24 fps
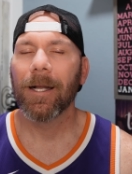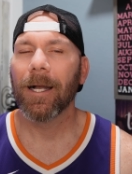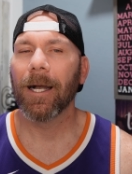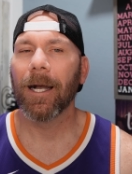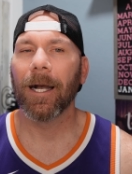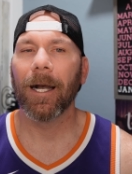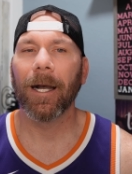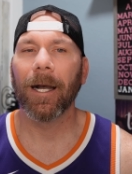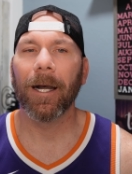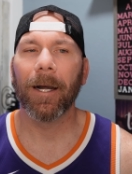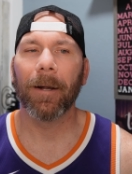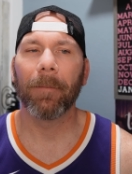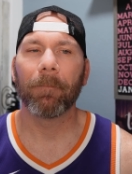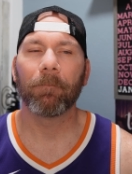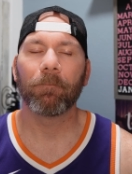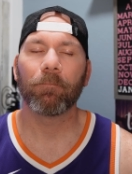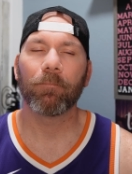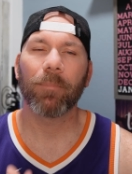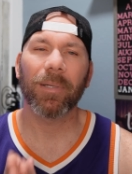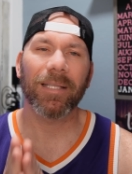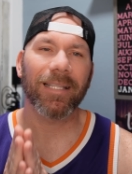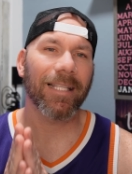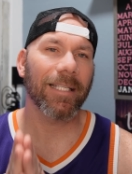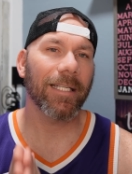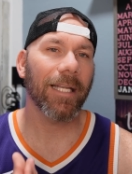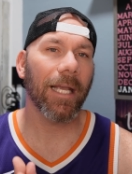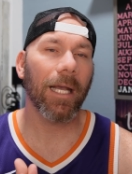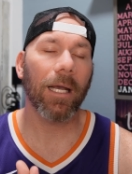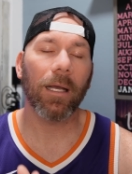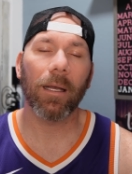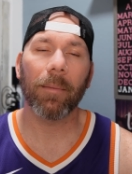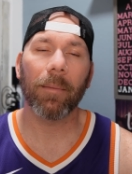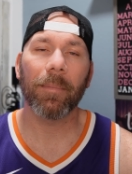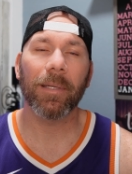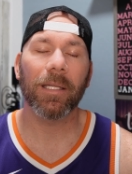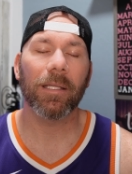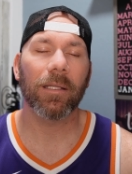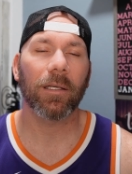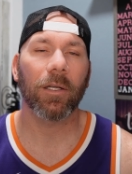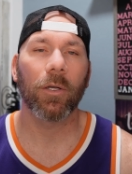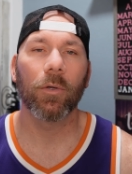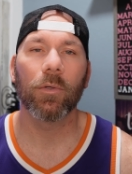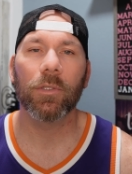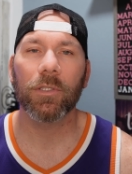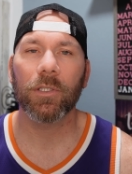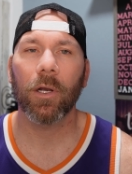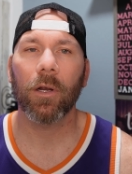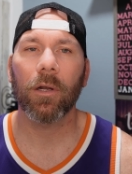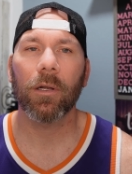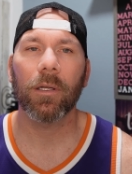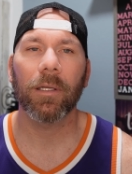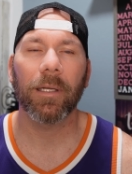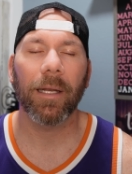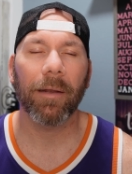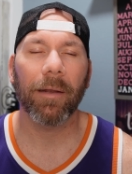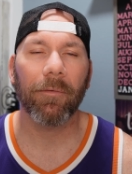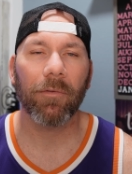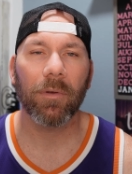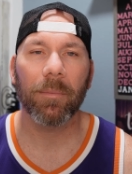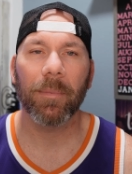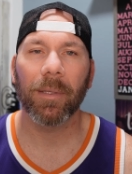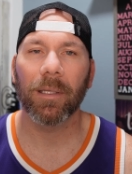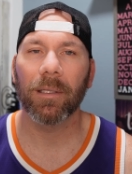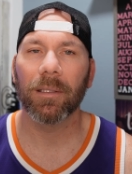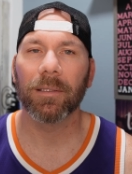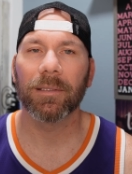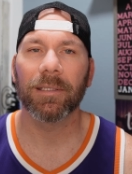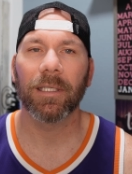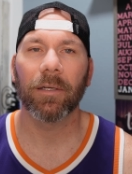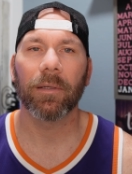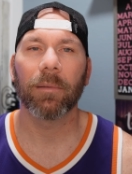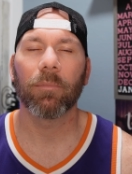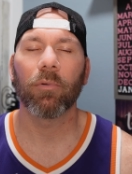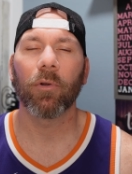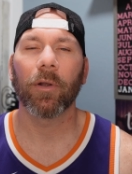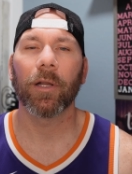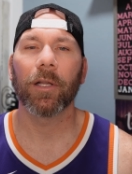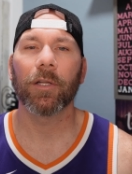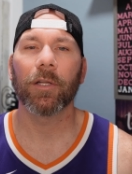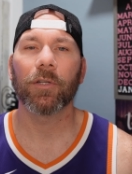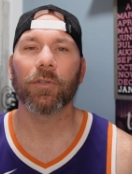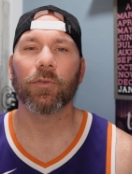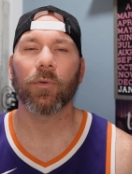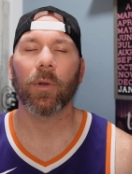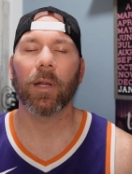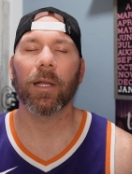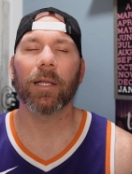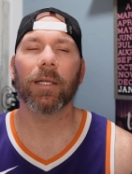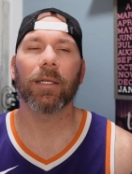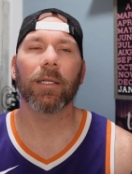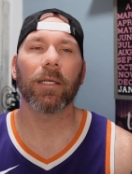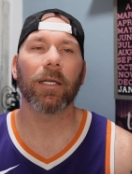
Um, but yeah, I mean the Coast Guard and every military branch, right?